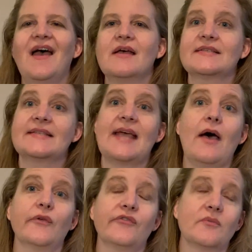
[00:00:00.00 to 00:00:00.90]
This is
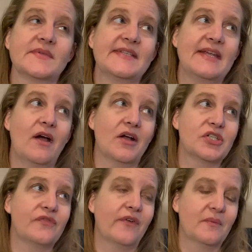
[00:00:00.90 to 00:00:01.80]
House from
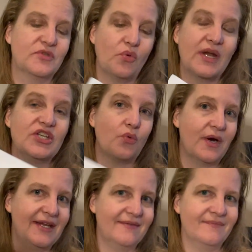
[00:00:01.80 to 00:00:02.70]
Stiach from
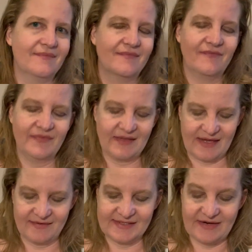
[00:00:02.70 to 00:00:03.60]
2020,
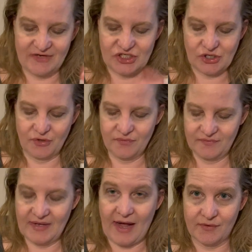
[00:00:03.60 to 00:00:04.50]
that TV show
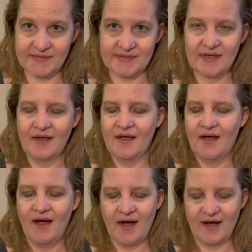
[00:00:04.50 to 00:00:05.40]
House.
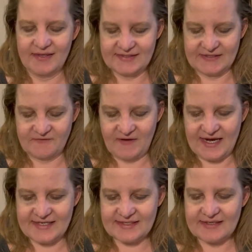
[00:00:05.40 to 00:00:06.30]
It's his
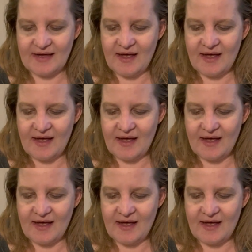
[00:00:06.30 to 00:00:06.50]
face.